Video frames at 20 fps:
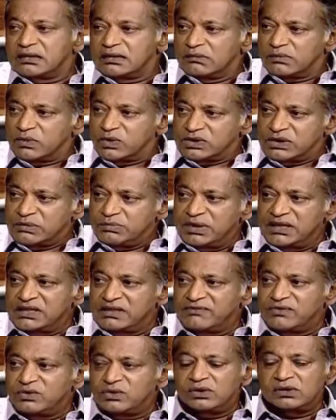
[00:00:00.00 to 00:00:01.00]
the most
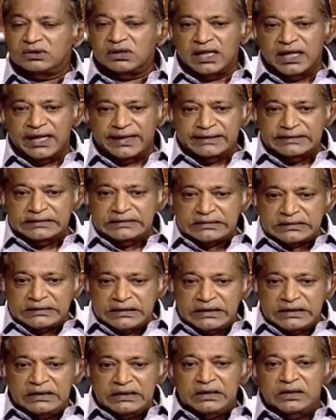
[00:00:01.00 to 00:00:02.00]
peaceful and
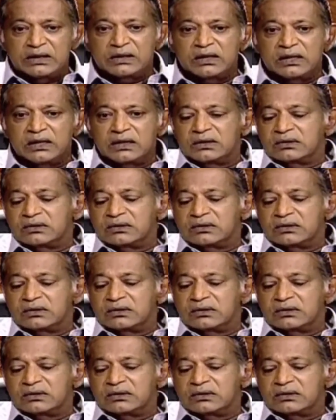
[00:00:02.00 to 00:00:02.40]
uh,